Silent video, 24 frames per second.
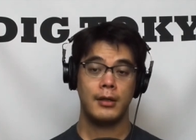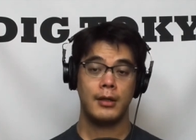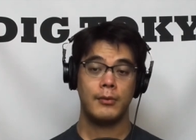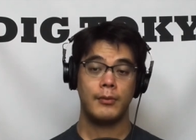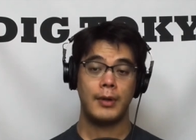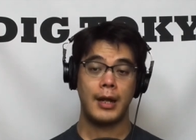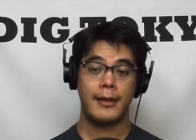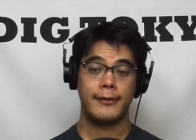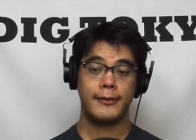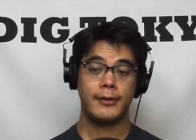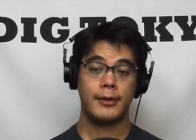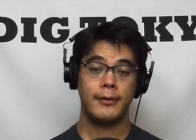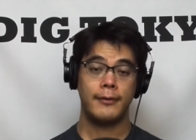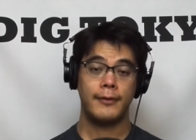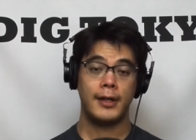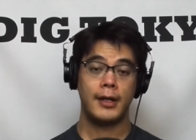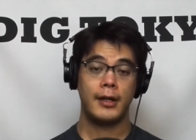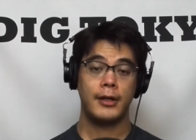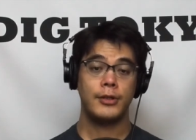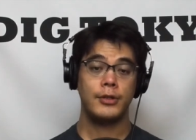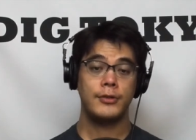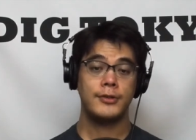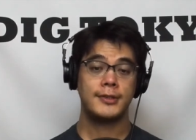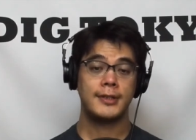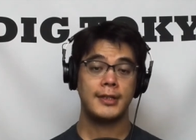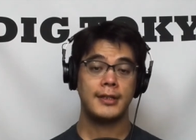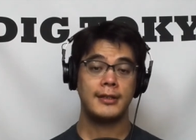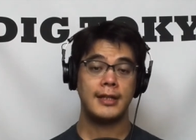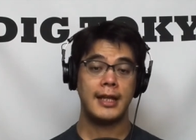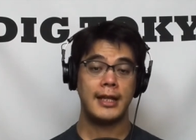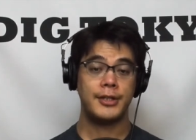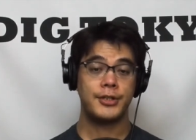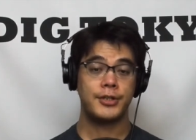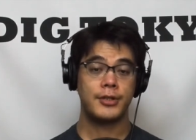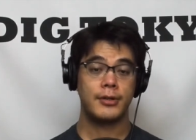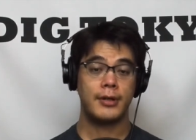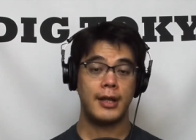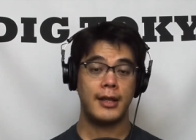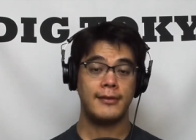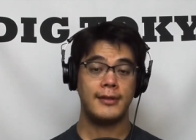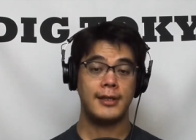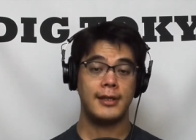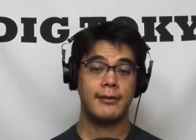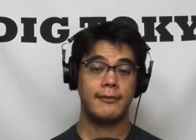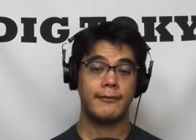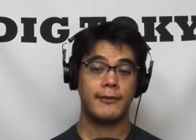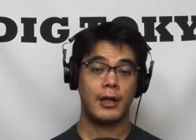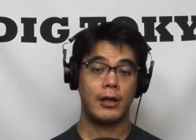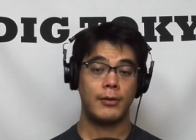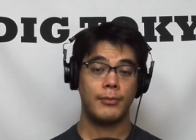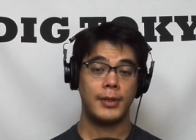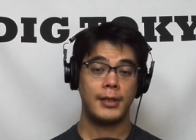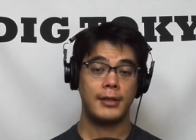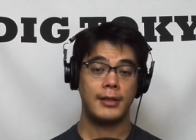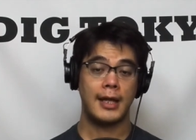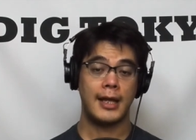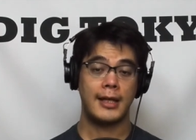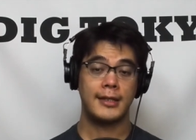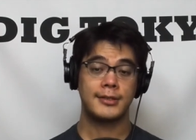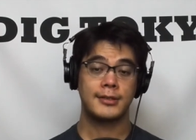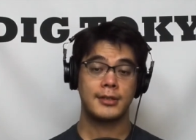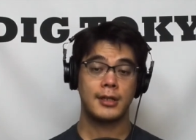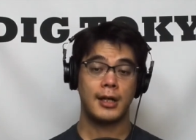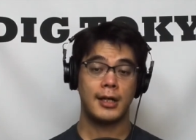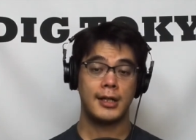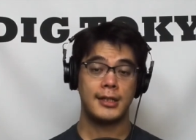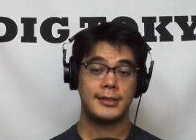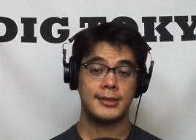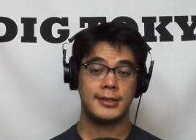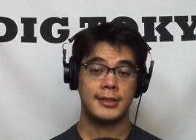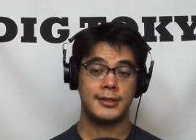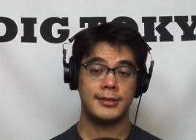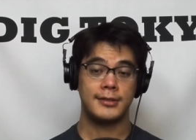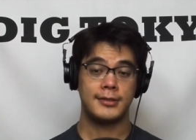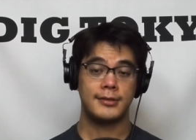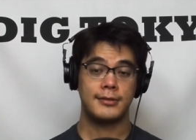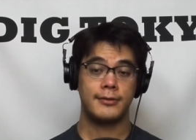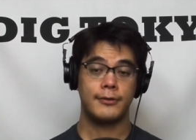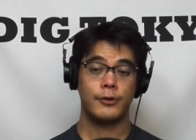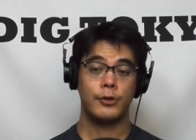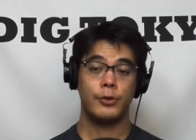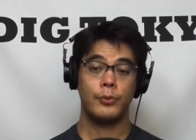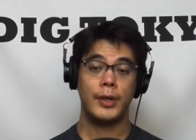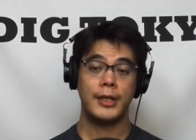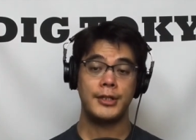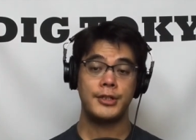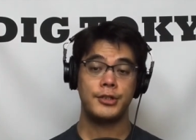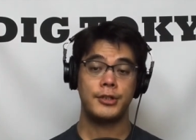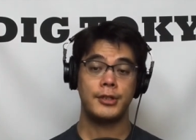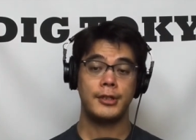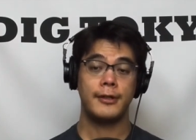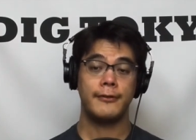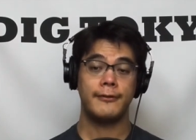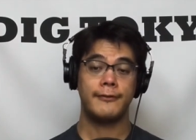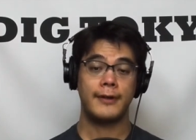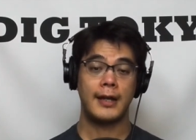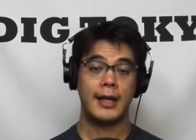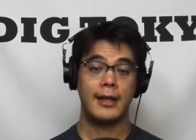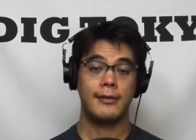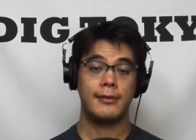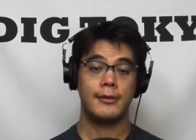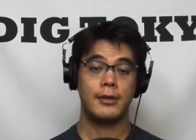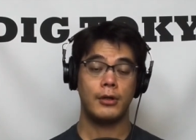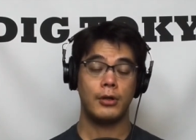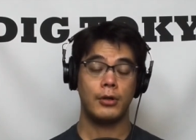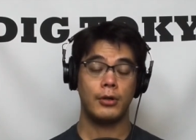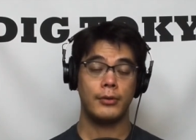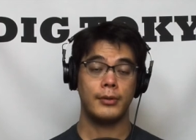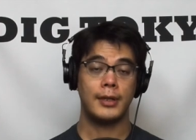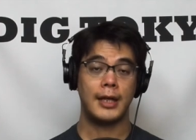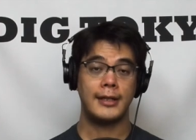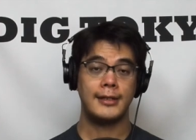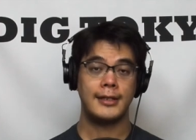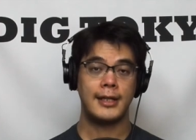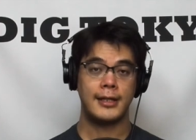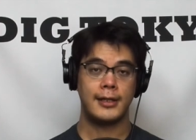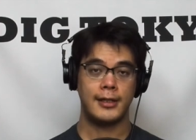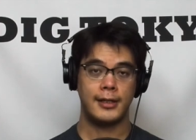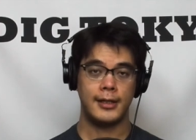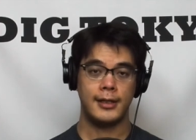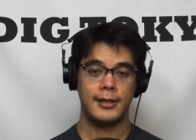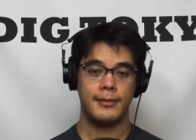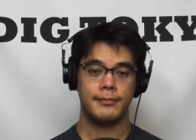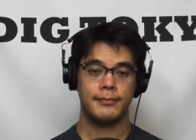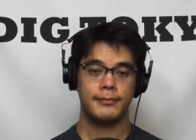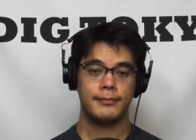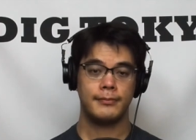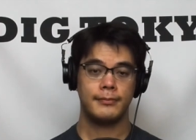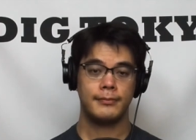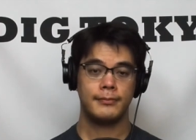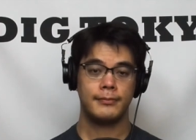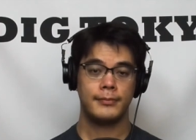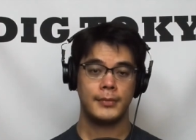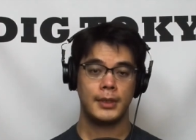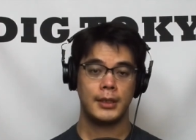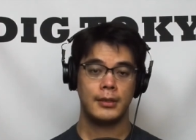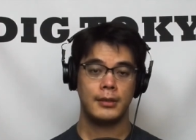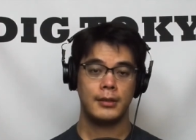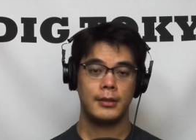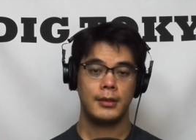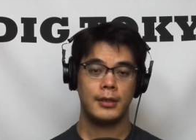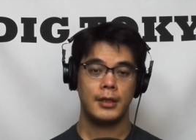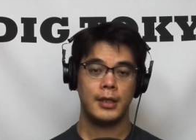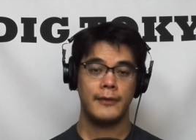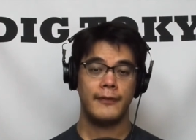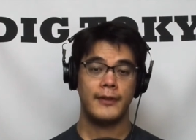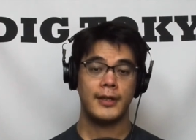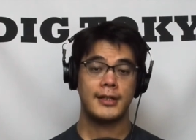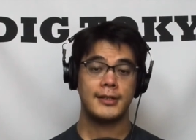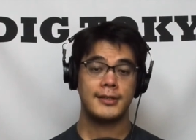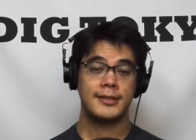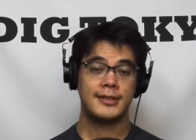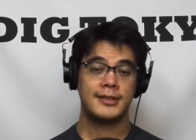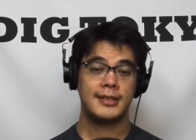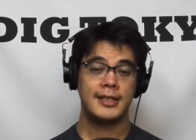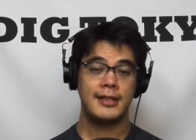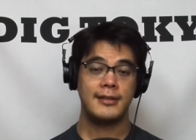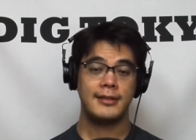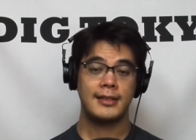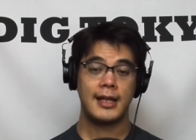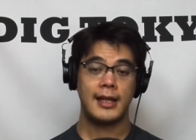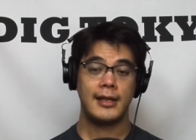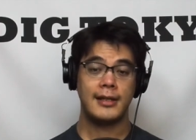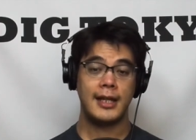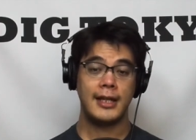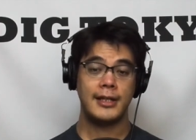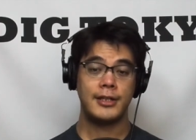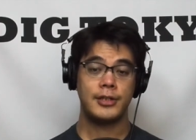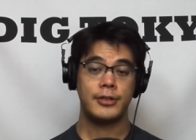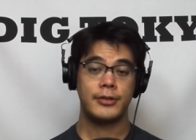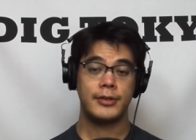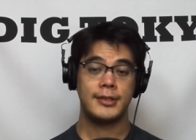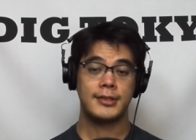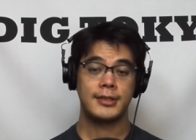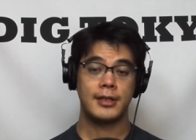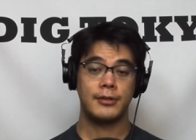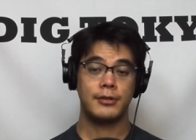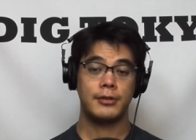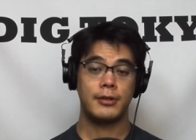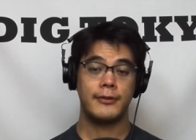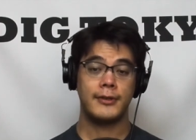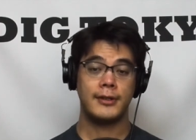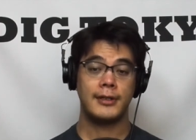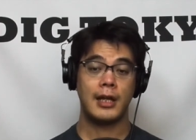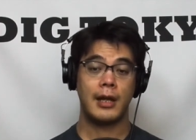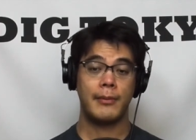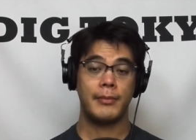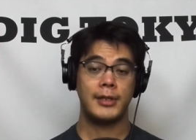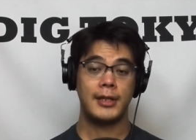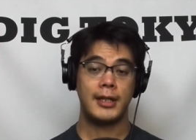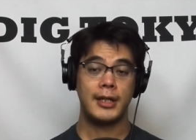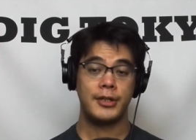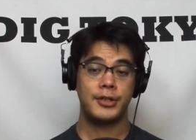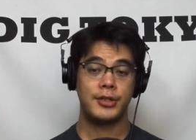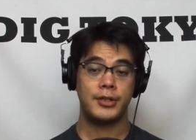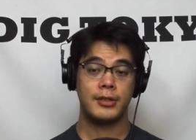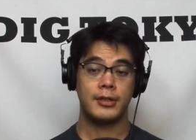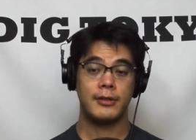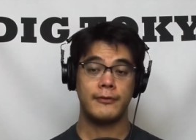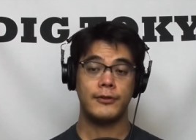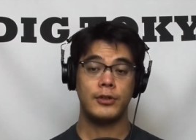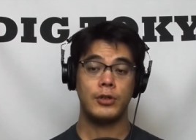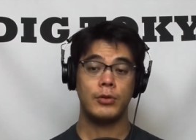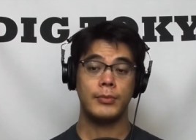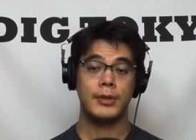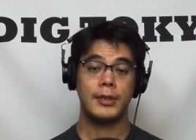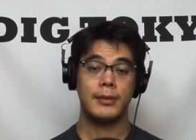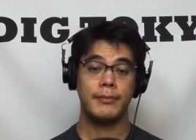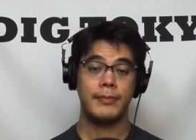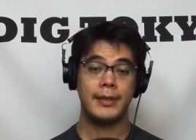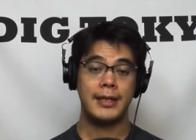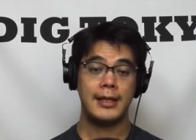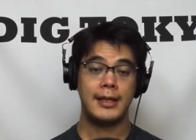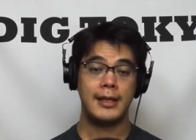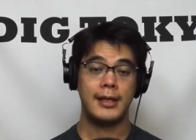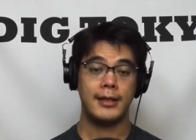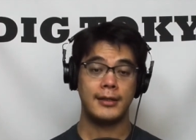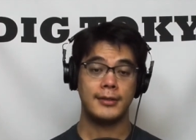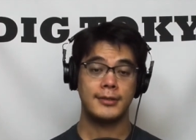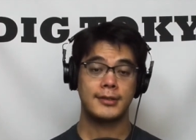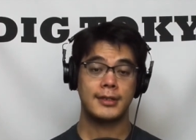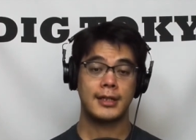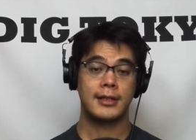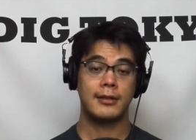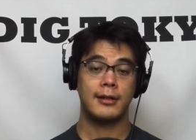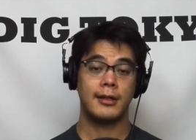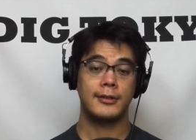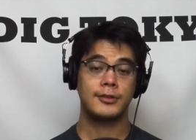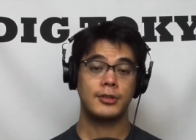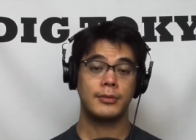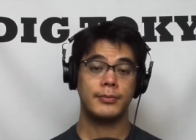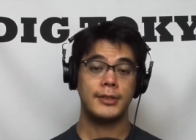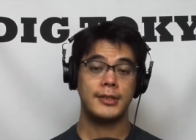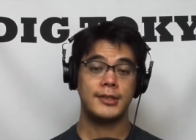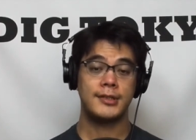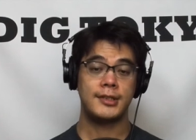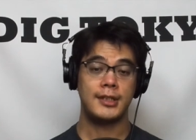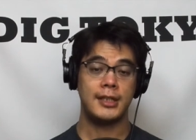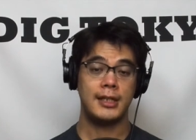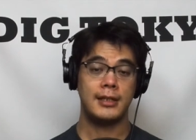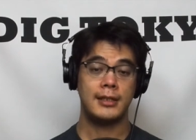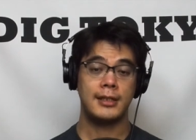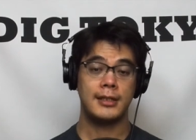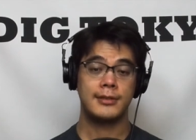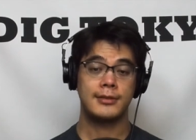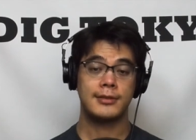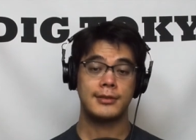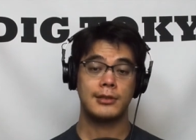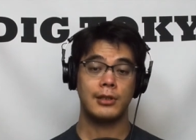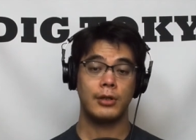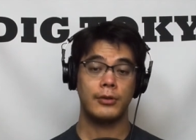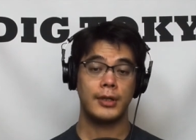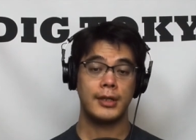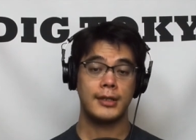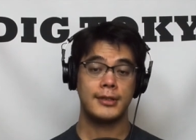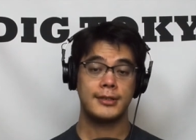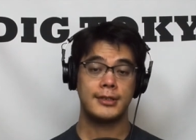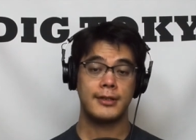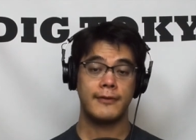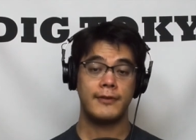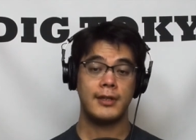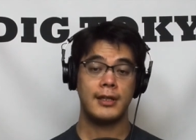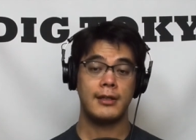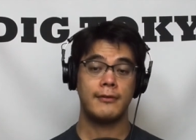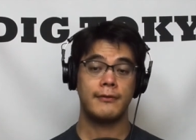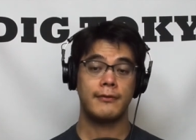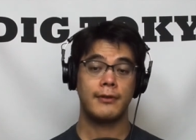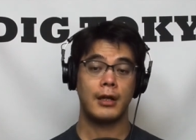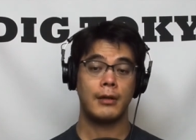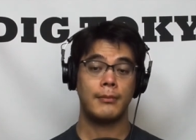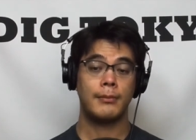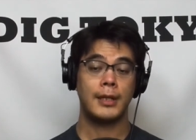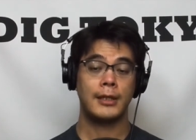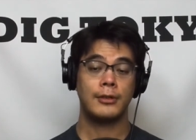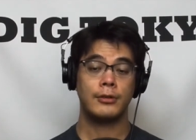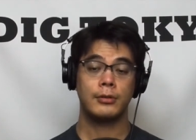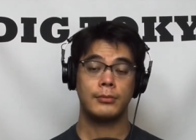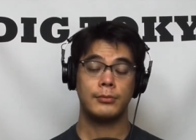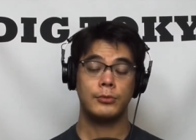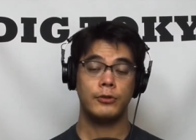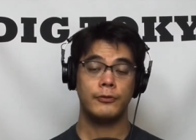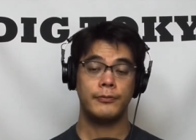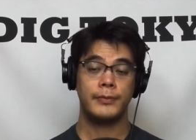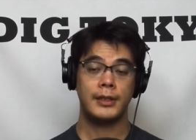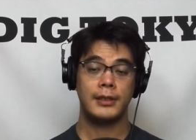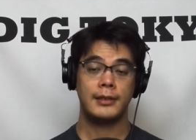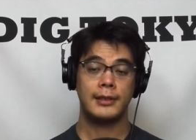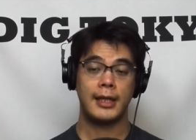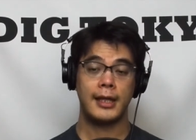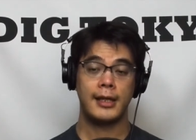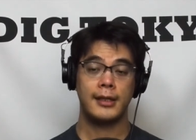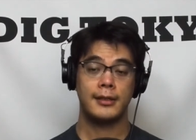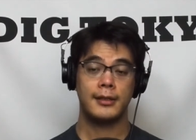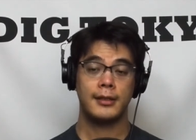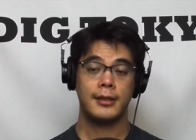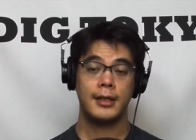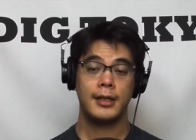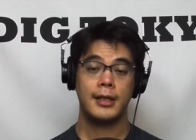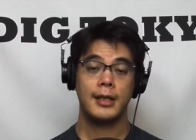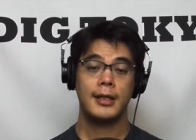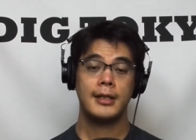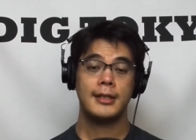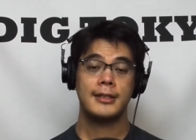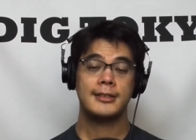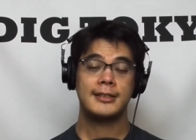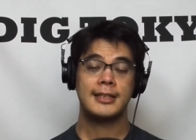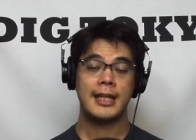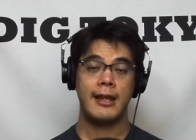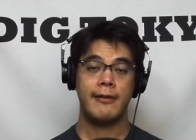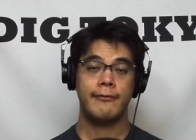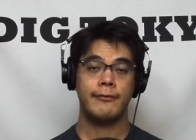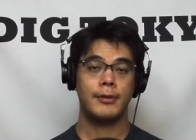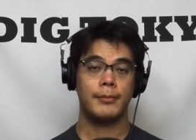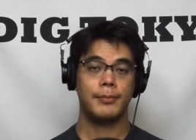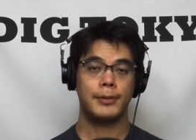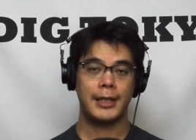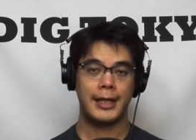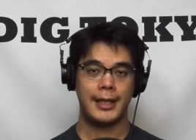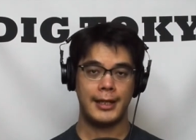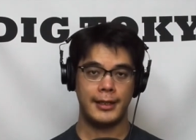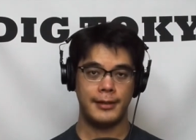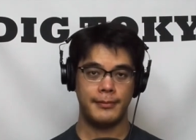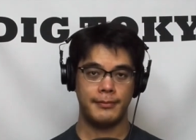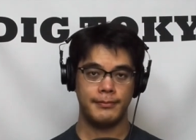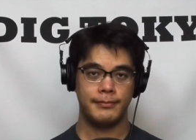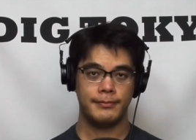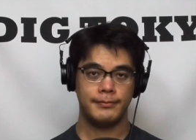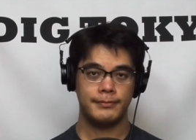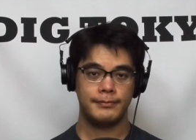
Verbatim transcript: Rather, they are using nature and the environment as causes through which to define their own identity. The conceit that nature is under the domination of human beings can also be seen in slogans of the environmental movement like, Save the Planet.